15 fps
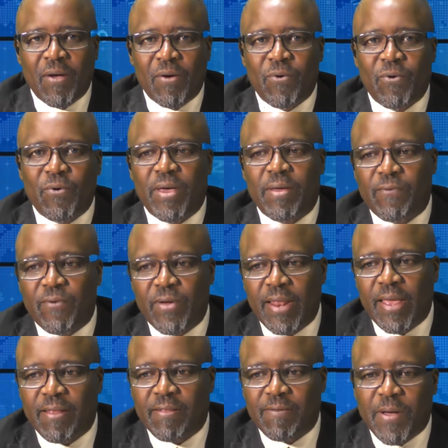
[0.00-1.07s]
who it
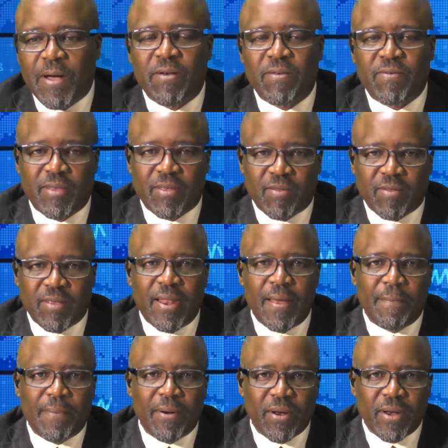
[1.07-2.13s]
really espouses and
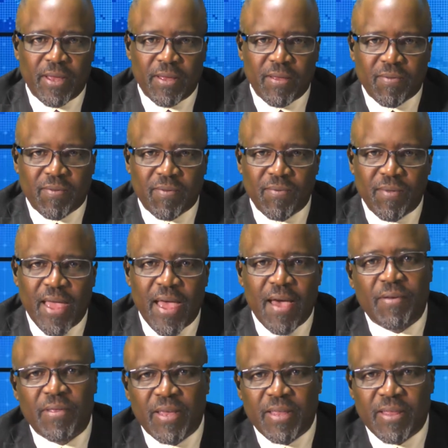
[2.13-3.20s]
embodies
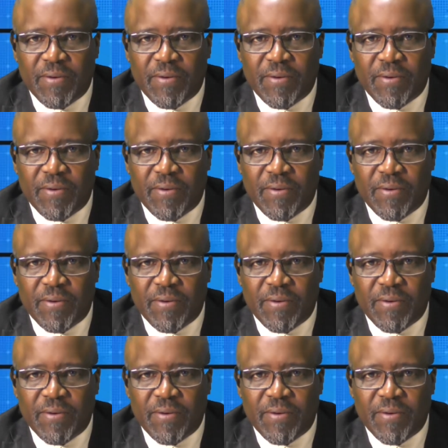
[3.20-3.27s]
everything there